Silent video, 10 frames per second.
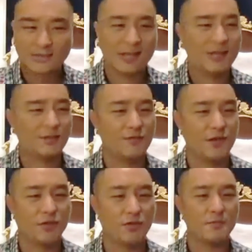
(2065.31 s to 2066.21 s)

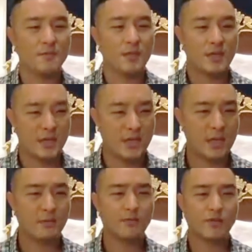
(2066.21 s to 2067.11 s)
Landslides of victory
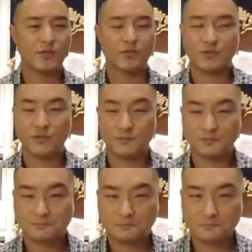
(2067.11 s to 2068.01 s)
in the name of
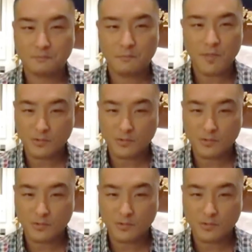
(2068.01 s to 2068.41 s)
Jesus.